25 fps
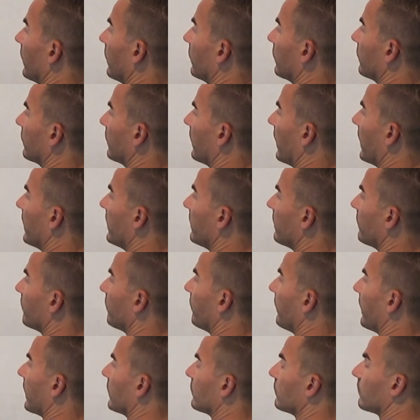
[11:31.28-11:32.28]
a scaling
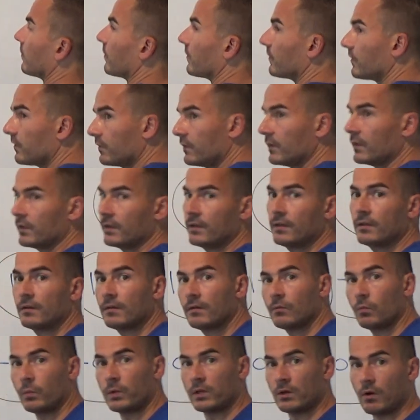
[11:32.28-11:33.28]
factor C,
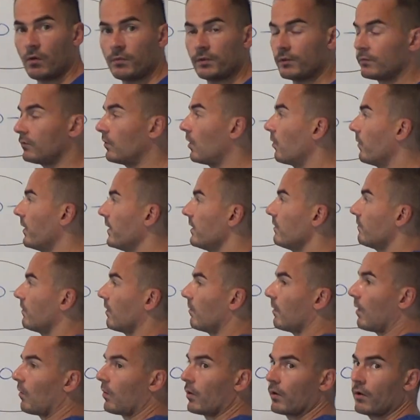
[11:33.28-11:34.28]
we know this already from
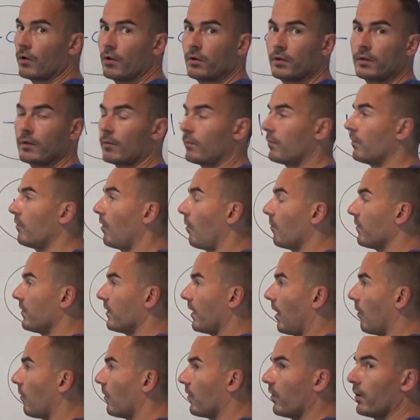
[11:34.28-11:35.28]
our earlier
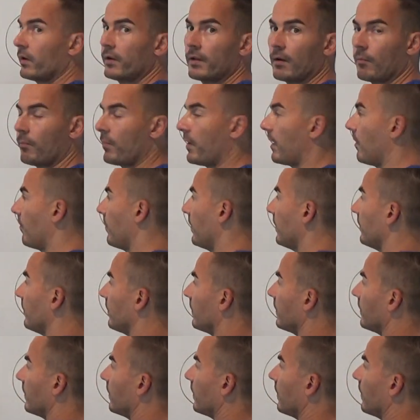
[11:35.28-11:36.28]
paper,
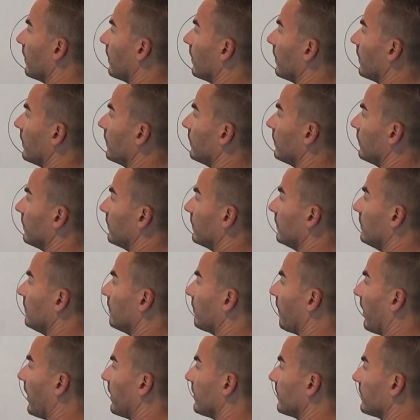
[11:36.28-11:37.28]

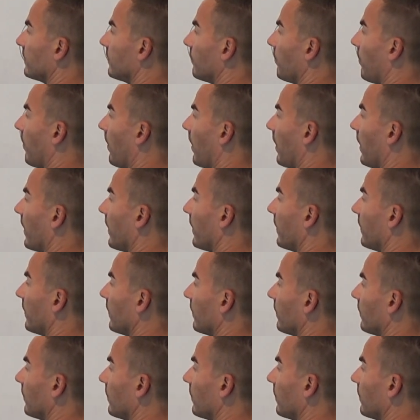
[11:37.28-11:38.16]
divided by